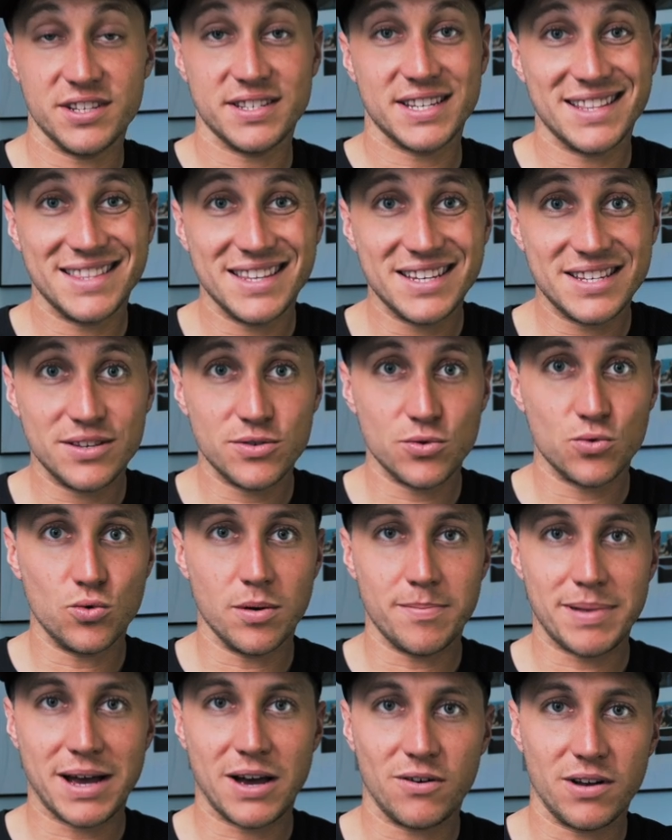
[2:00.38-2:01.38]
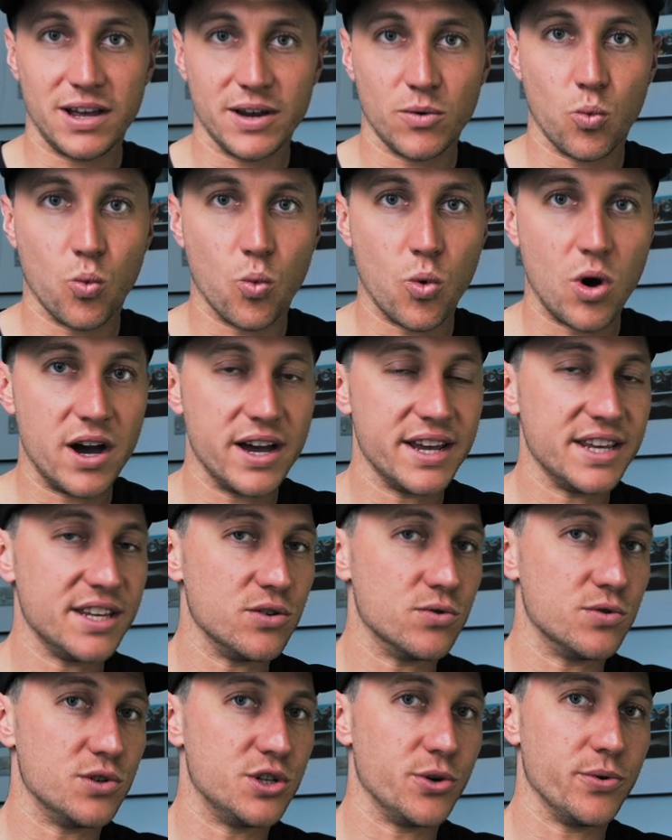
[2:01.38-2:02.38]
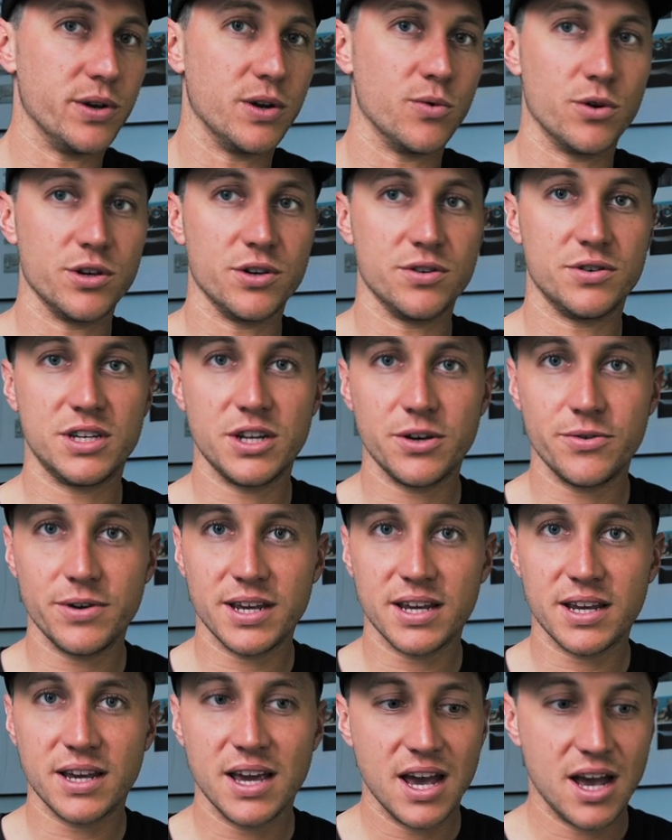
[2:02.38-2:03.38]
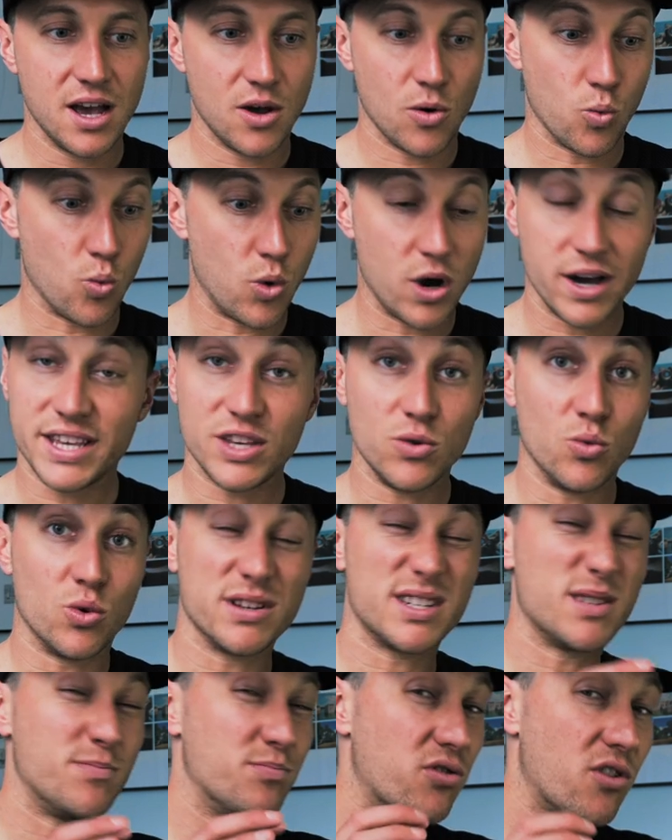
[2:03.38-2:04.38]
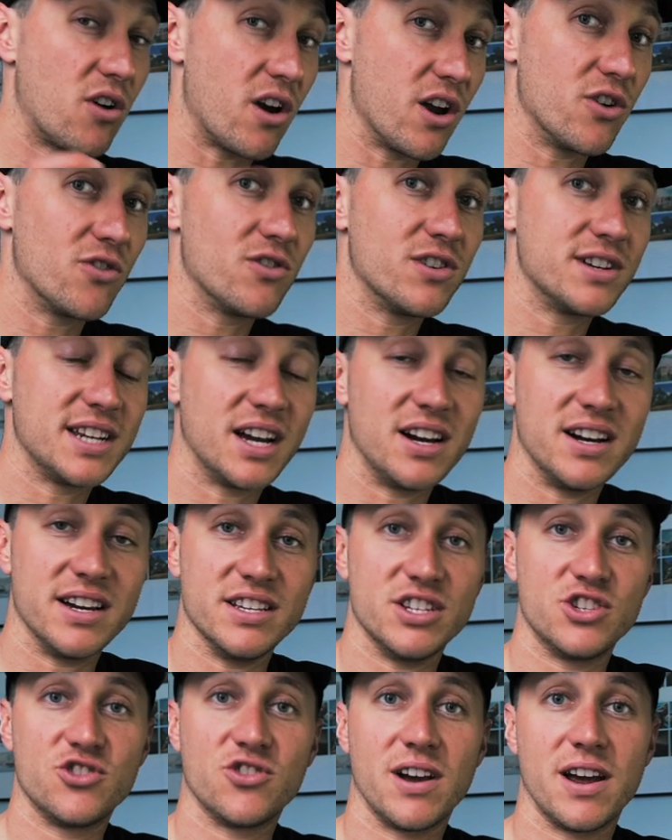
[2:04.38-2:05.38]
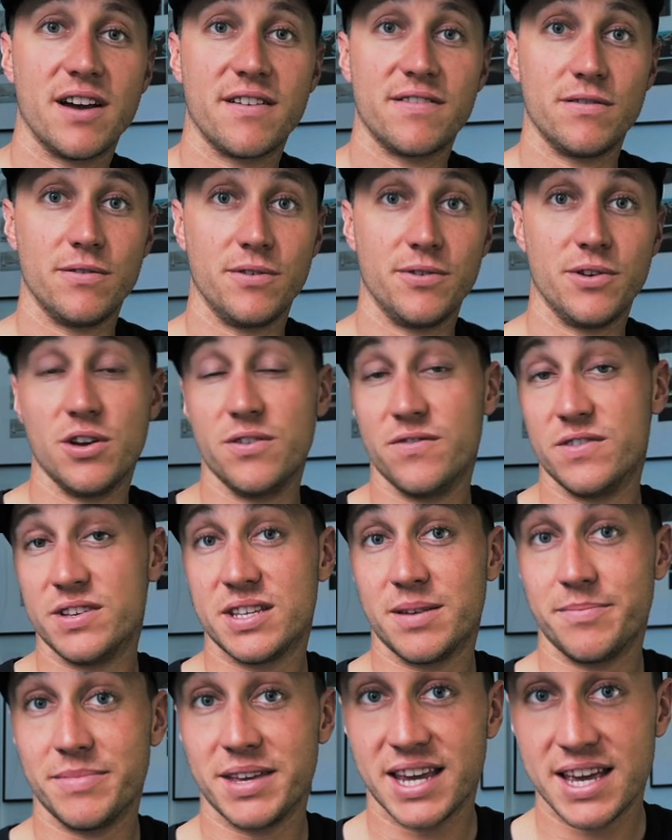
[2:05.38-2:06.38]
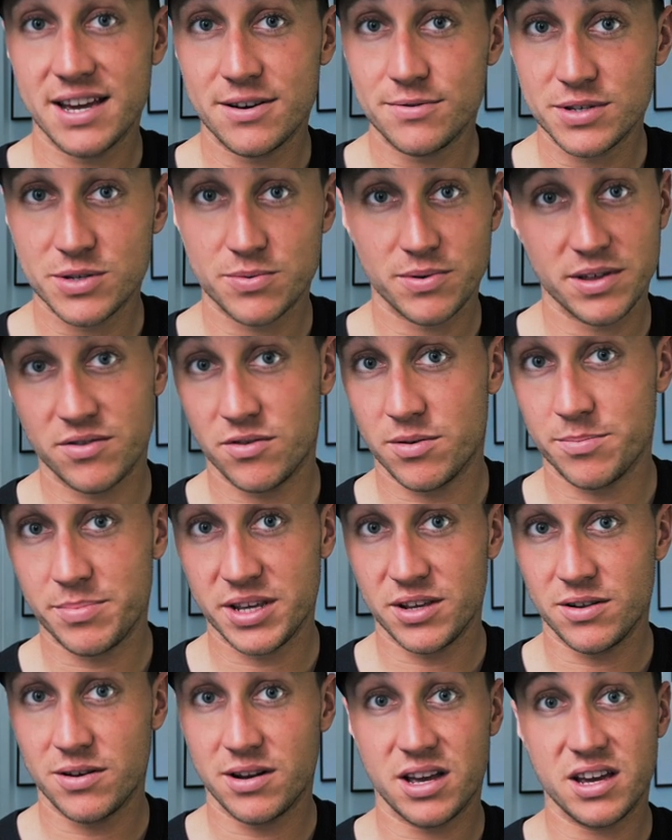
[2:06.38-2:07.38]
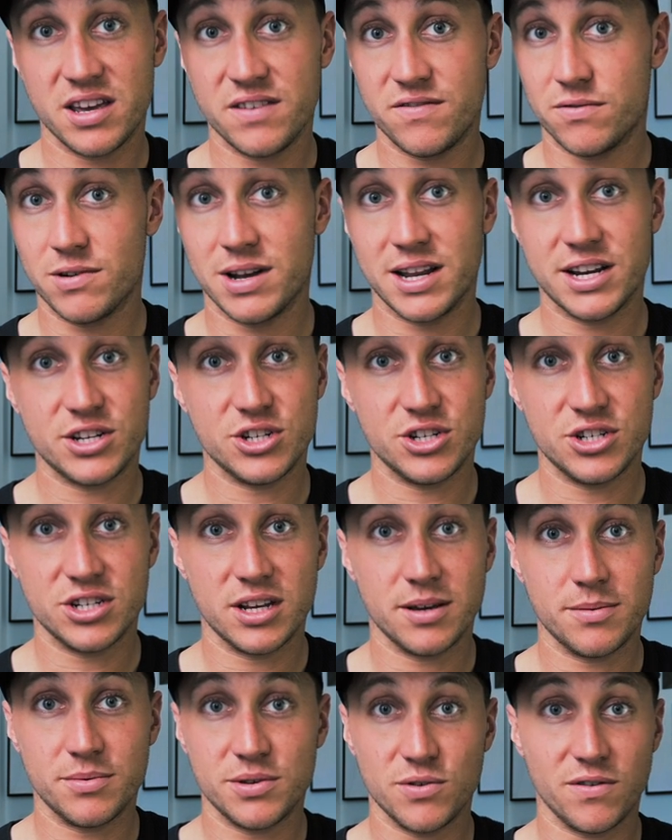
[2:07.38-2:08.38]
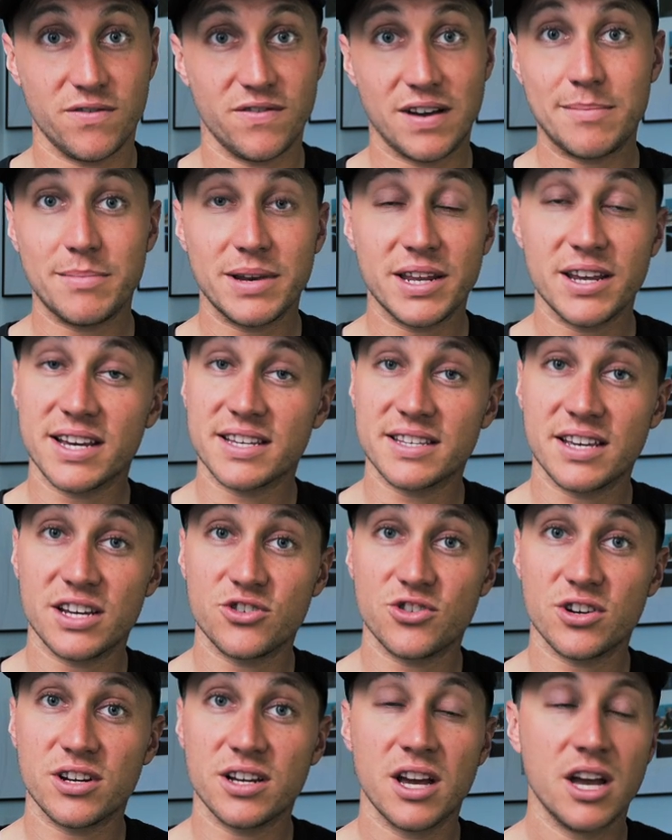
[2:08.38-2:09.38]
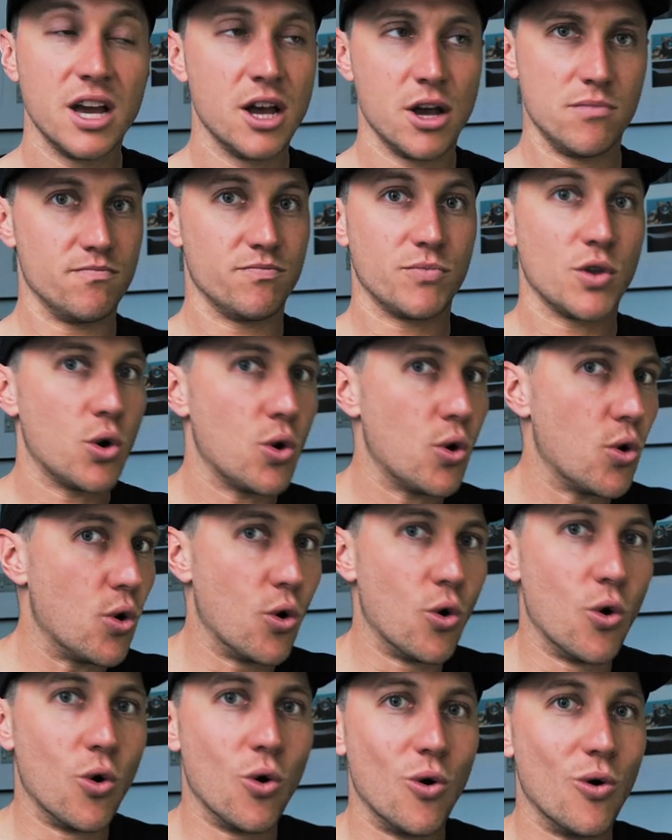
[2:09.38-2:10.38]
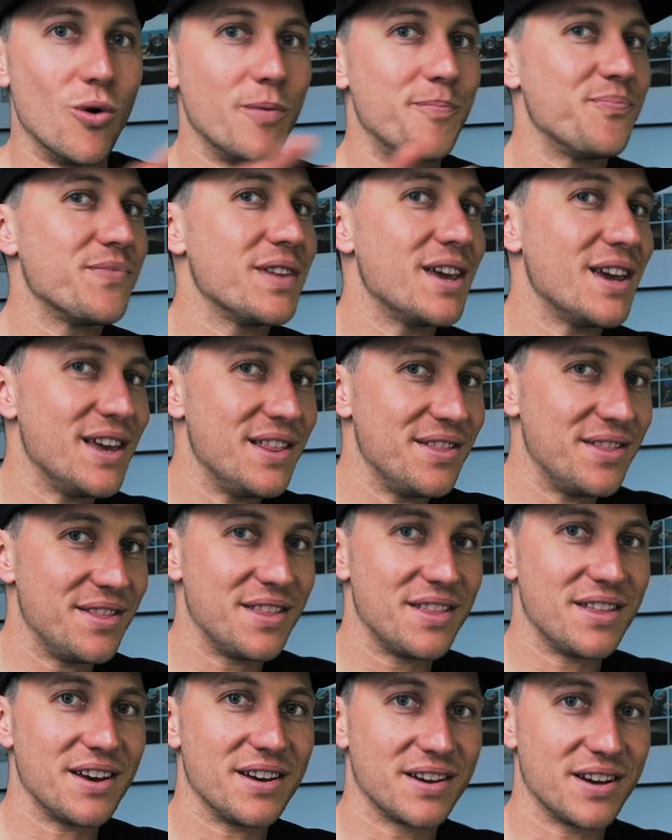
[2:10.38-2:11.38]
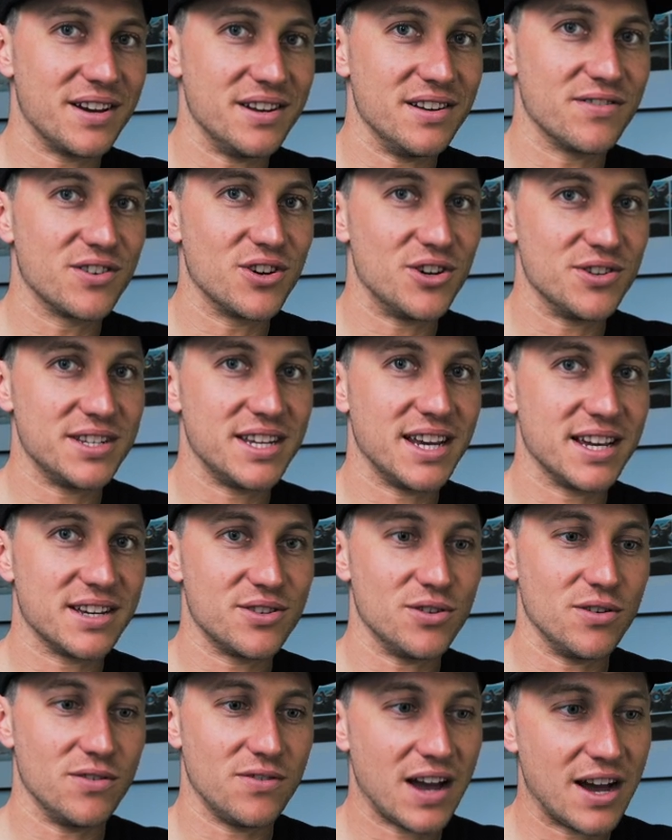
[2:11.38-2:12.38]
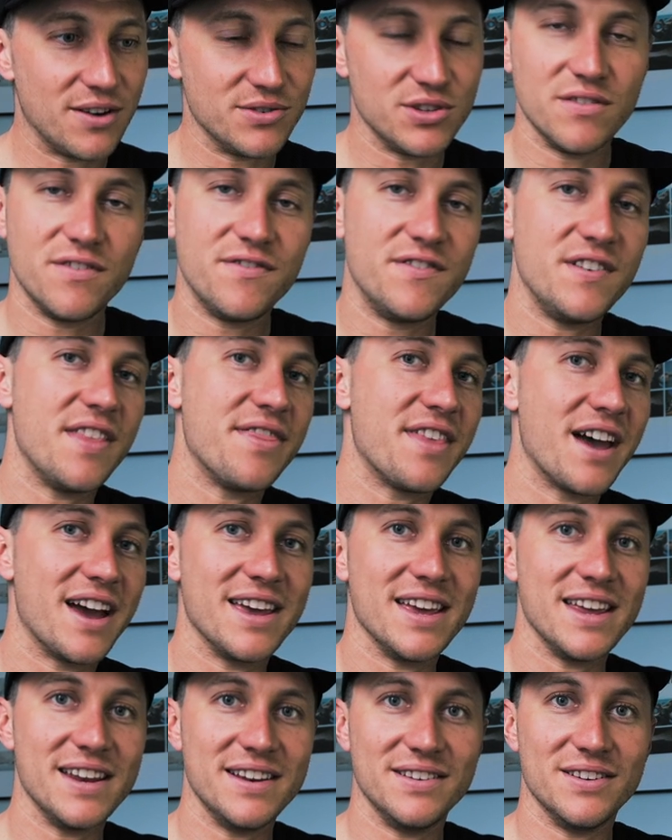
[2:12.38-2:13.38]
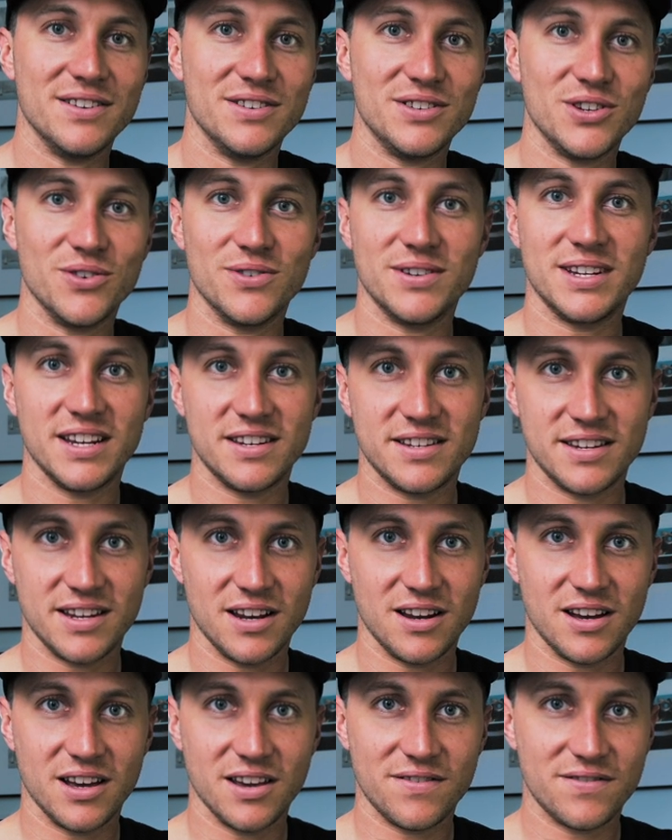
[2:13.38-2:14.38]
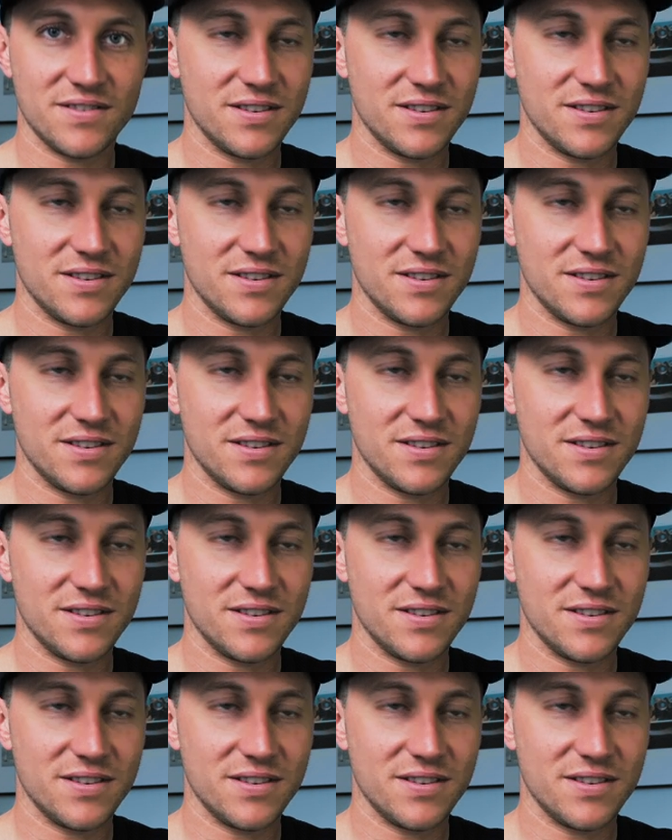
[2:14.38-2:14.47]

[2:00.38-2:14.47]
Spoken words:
And this is all about like why you're doing what you're doing, why you want to prioritize triathlon over something else, whether it be your life, relationships or family, etc. Or in the kind of context of how do you fit that into your day-to-day life.